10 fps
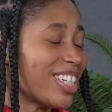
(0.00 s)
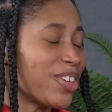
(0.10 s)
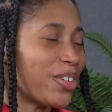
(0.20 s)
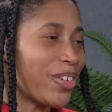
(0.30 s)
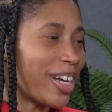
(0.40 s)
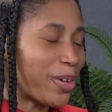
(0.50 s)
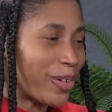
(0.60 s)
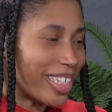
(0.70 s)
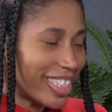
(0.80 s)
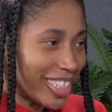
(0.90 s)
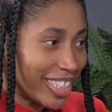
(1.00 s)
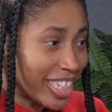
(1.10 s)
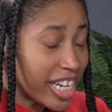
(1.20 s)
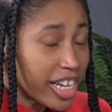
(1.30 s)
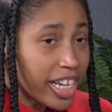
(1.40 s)
a great question.
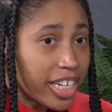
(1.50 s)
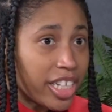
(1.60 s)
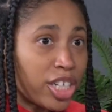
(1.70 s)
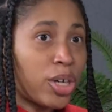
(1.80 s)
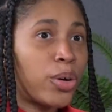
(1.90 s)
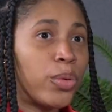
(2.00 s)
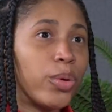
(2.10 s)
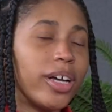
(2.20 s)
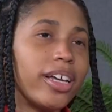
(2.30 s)
You know,